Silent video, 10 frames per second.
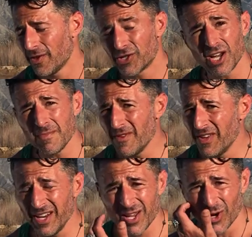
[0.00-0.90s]
There's gonna be
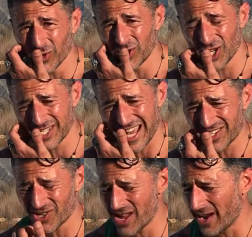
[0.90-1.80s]
videos just
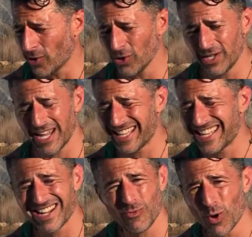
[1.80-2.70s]
yesterday, earlier,
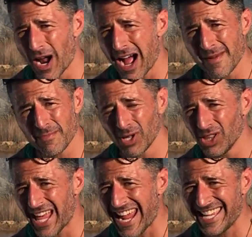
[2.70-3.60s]
where I'm
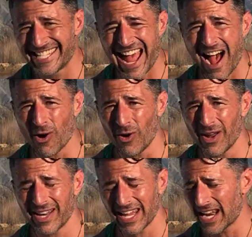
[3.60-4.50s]
malazed out
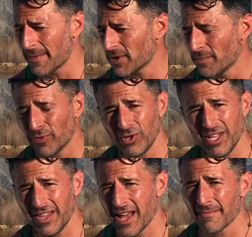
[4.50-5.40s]
and I'm
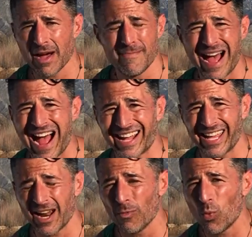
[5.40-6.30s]
completely on my
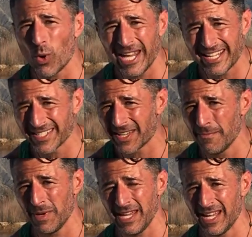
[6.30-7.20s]
back and I'm weak as
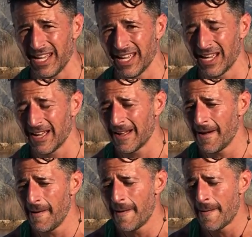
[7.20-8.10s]
can be.
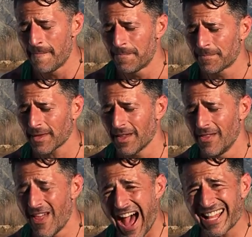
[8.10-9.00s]

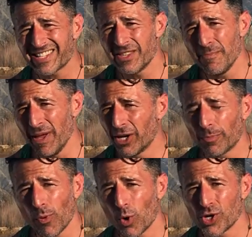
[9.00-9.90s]
That's the
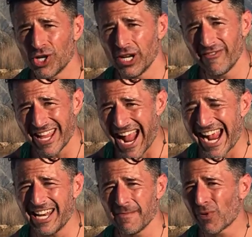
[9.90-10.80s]
bigger portion of the
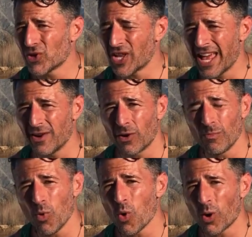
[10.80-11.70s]
80% or
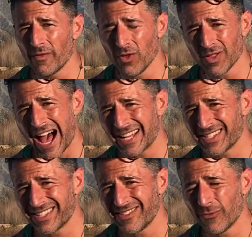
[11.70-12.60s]
more of the
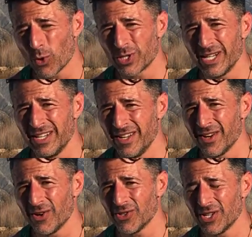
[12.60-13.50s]
last 14
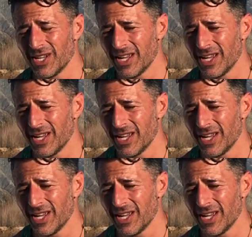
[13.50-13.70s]
years.